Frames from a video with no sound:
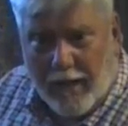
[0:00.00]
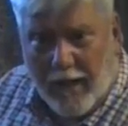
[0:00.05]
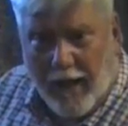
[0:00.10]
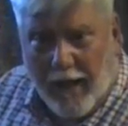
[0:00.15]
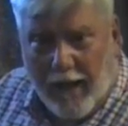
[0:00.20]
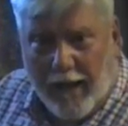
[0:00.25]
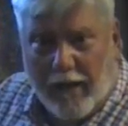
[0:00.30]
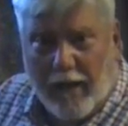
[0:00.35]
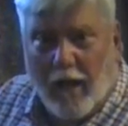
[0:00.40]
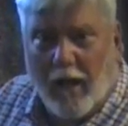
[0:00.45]

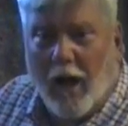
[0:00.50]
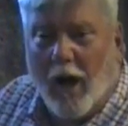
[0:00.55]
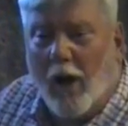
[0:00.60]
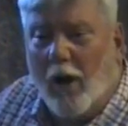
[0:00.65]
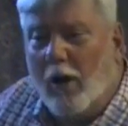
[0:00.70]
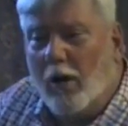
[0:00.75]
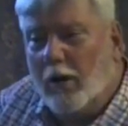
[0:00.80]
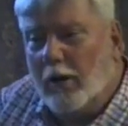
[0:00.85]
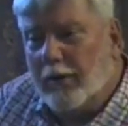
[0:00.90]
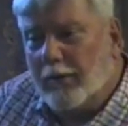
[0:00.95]
and
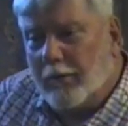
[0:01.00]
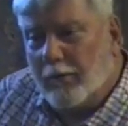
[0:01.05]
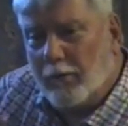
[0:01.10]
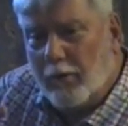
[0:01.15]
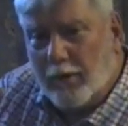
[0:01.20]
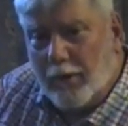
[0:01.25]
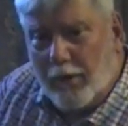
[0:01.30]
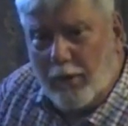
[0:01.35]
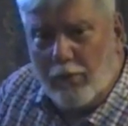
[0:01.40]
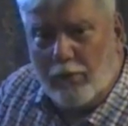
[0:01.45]
all of the
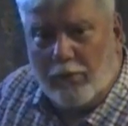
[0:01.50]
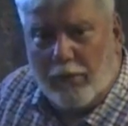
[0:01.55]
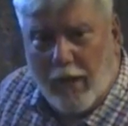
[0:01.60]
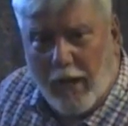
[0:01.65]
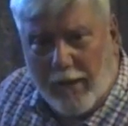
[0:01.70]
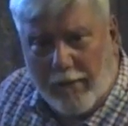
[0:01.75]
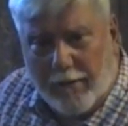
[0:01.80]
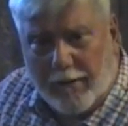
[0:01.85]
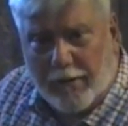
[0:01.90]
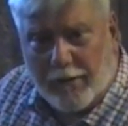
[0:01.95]
renewed
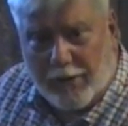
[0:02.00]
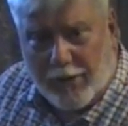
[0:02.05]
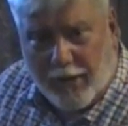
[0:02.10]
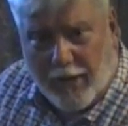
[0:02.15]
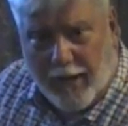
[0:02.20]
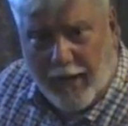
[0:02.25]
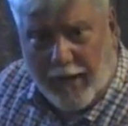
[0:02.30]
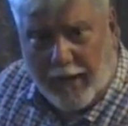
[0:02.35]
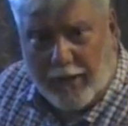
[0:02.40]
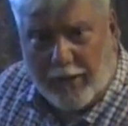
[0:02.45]
covenant
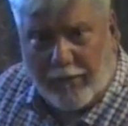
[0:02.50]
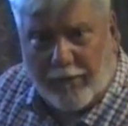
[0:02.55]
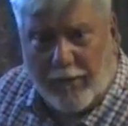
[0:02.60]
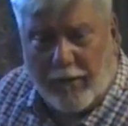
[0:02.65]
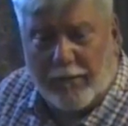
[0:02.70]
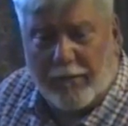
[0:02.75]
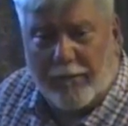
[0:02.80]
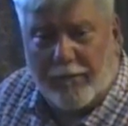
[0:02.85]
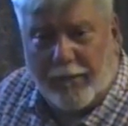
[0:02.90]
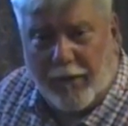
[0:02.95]
saints
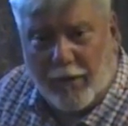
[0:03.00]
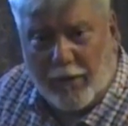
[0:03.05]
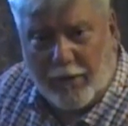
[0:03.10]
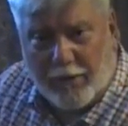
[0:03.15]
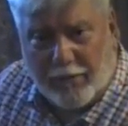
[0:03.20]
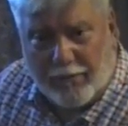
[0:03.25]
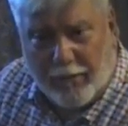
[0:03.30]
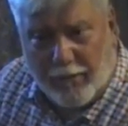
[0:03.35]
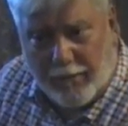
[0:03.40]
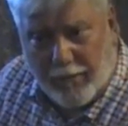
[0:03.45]
from the
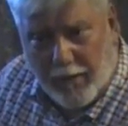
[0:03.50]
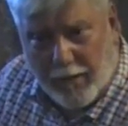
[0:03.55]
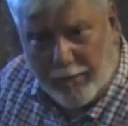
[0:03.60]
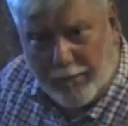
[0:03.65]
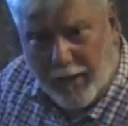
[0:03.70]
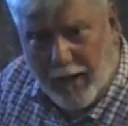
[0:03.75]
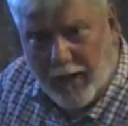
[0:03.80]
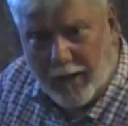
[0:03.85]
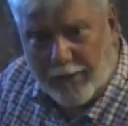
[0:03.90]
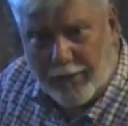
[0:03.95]
first, from the
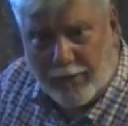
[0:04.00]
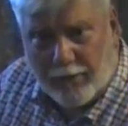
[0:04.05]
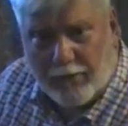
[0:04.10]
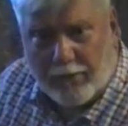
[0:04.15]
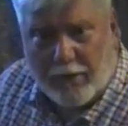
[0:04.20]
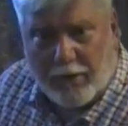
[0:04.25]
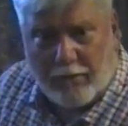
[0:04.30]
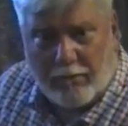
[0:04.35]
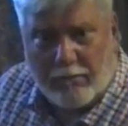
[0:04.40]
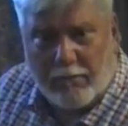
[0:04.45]

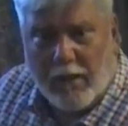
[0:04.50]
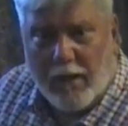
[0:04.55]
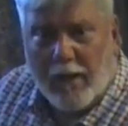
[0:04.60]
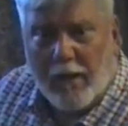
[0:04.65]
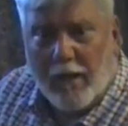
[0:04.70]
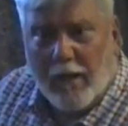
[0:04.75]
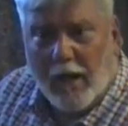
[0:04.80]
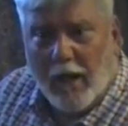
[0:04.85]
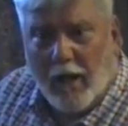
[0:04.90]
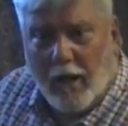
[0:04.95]
apostles and
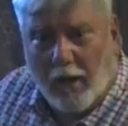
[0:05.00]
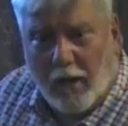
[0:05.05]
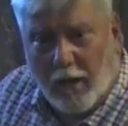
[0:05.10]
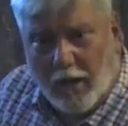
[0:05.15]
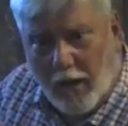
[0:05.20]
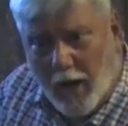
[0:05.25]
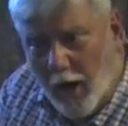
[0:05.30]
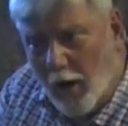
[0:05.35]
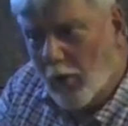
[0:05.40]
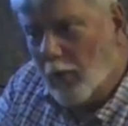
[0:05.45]
uh,
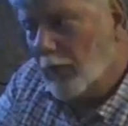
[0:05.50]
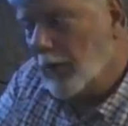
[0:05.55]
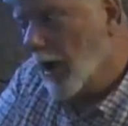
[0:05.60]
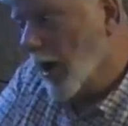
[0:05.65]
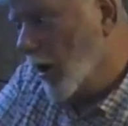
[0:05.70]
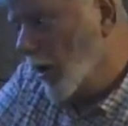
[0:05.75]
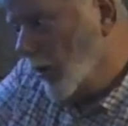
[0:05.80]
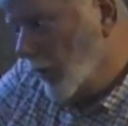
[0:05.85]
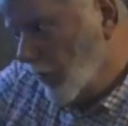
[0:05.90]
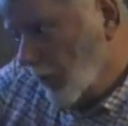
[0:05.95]
on
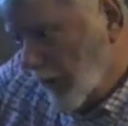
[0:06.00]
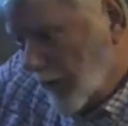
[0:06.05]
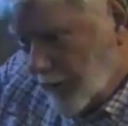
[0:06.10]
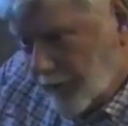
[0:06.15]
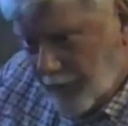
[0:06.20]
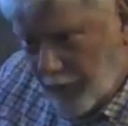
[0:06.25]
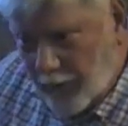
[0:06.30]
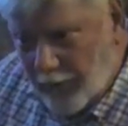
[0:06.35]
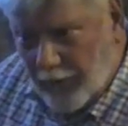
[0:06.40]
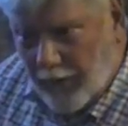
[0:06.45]
all the way
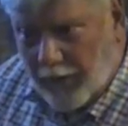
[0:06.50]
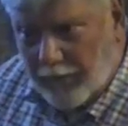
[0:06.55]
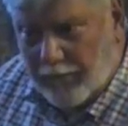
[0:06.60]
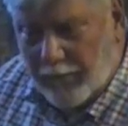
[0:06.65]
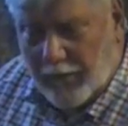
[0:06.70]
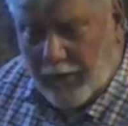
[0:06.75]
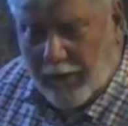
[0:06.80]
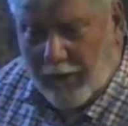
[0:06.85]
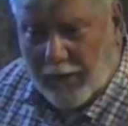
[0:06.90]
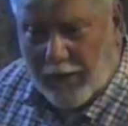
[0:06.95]
through the,
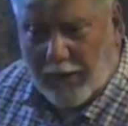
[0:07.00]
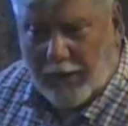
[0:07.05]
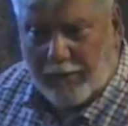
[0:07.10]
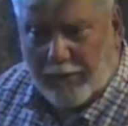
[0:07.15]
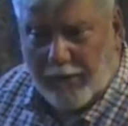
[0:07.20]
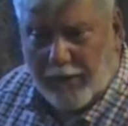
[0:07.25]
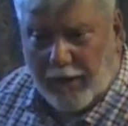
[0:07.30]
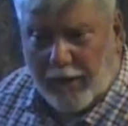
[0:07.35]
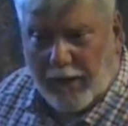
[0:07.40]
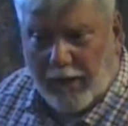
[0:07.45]

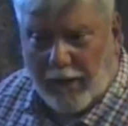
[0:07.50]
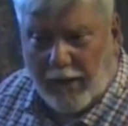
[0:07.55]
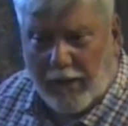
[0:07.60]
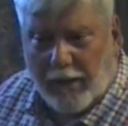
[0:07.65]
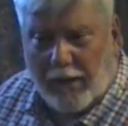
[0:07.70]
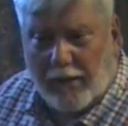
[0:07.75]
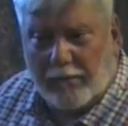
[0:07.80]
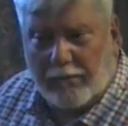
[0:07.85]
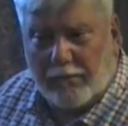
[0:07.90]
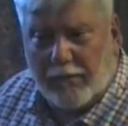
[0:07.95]
uh,
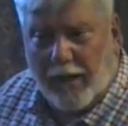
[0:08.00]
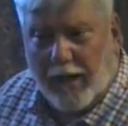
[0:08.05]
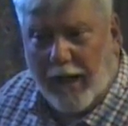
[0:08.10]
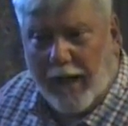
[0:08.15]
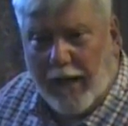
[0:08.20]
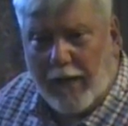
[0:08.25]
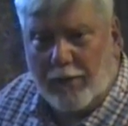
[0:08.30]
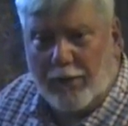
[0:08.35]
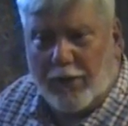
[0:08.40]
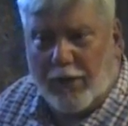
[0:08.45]
the uh,
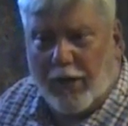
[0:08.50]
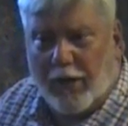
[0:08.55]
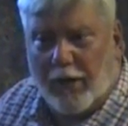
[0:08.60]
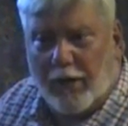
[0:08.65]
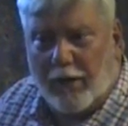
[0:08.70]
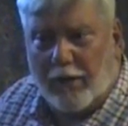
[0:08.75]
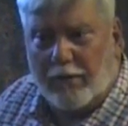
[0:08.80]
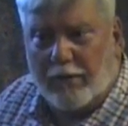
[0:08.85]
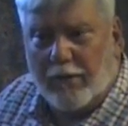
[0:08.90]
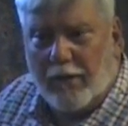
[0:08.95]
age
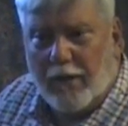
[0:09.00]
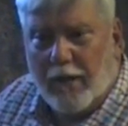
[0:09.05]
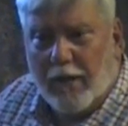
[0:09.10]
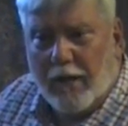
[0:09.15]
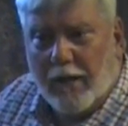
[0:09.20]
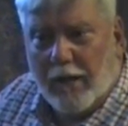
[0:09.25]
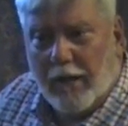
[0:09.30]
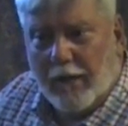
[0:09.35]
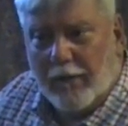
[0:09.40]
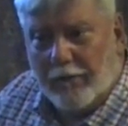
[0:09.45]
here
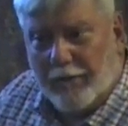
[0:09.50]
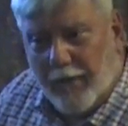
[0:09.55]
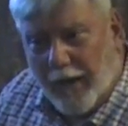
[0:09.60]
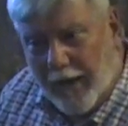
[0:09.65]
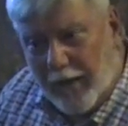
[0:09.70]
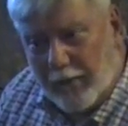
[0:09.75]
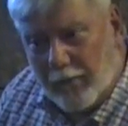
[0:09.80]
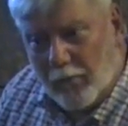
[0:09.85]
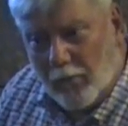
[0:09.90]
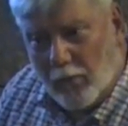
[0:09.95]

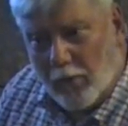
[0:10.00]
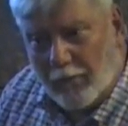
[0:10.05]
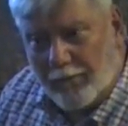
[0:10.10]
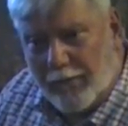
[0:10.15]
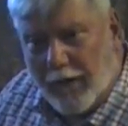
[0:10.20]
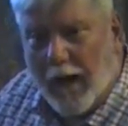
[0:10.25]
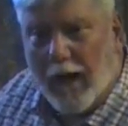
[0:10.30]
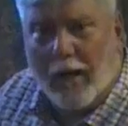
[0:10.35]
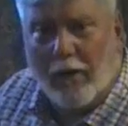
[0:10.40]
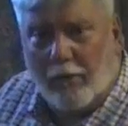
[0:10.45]
that were
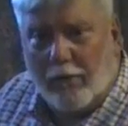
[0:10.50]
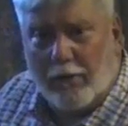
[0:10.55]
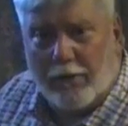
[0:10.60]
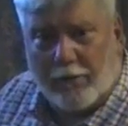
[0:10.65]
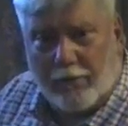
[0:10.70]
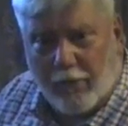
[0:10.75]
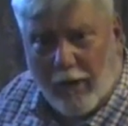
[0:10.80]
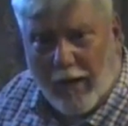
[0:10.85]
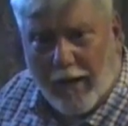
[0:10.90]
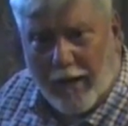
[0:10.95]

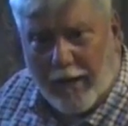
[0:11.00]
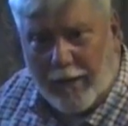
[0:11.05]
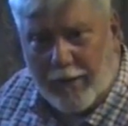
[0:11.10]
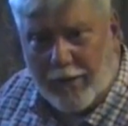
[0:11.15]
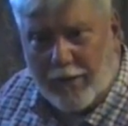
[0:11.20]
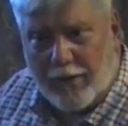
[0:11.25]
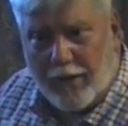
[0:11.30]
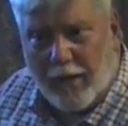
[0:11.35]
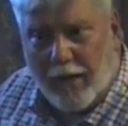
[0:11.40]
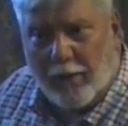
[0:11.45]
following
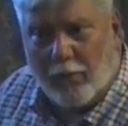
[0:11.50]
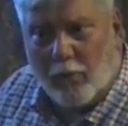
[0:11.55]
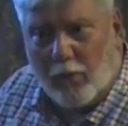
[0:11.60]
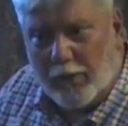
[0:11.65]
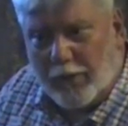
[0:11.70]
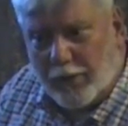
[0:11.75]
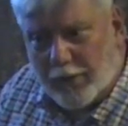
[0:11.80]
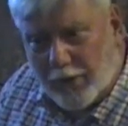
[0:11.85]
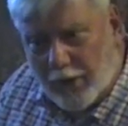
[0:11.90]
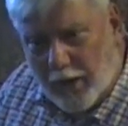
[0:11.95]
Christ and
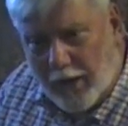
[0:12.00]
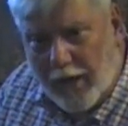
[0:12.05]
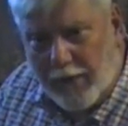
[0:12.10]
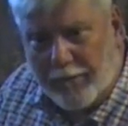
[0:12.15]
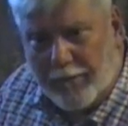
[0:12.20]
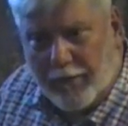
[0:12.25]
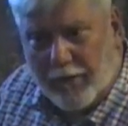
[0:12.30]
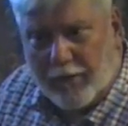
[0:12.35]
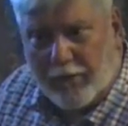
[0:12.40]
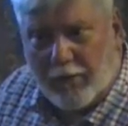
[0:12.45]
went to
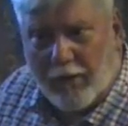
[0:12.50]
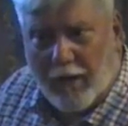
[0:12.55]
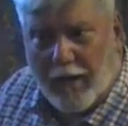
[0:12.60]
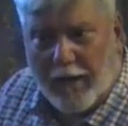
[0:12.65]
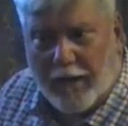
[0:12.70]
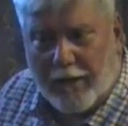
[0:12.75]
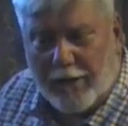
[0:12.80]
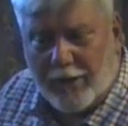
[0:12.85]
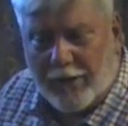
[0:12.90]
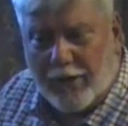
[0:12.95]
sleep in
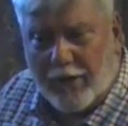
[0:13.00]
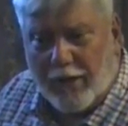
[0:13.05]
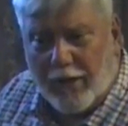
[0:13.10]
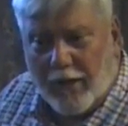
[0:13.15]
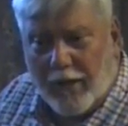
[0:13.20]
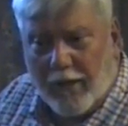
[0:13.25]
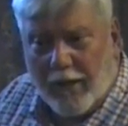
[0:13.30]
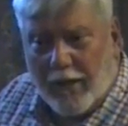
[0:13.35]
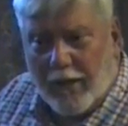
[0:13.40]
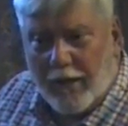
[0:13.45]
Christ
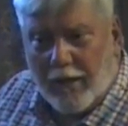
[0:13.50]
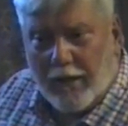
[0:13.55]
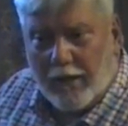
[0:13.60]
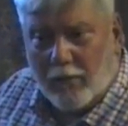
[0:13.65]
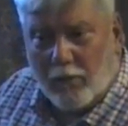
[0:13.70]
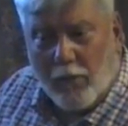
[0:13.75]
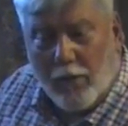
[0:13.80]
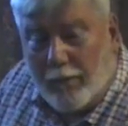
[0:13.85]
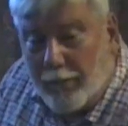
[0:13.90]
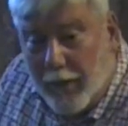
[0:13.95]

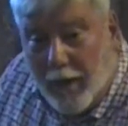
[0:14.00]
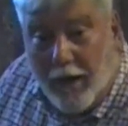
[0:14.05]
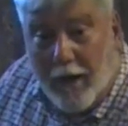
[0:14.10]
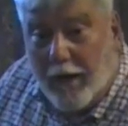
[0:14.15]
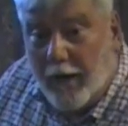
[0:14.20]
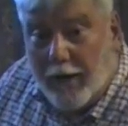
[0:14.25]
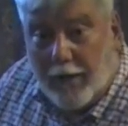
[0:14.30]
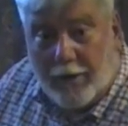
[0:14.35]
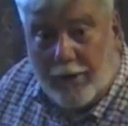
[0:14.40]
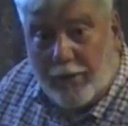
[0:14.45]
we're
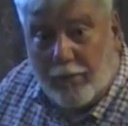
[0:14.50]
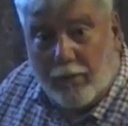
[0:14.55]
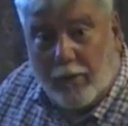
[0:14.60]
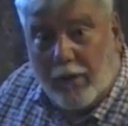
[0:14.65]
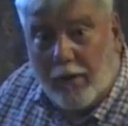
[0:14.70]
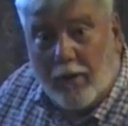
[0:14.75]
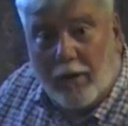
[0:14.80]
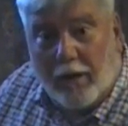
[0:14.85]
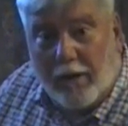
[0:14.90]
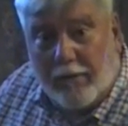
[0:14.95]
perished. We
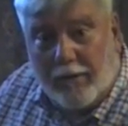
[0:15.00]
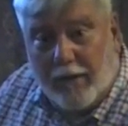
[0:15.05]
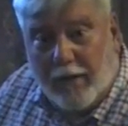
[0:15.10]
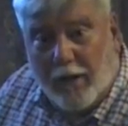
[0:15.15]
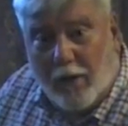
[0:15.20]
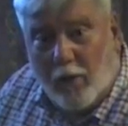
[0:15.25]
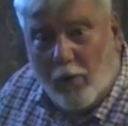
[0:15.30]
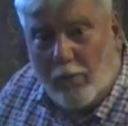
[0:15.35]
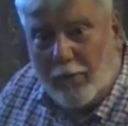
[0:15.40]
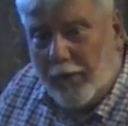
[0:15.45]
don't have any
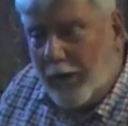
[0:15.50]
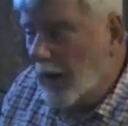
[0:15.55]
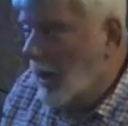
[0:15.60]
hope at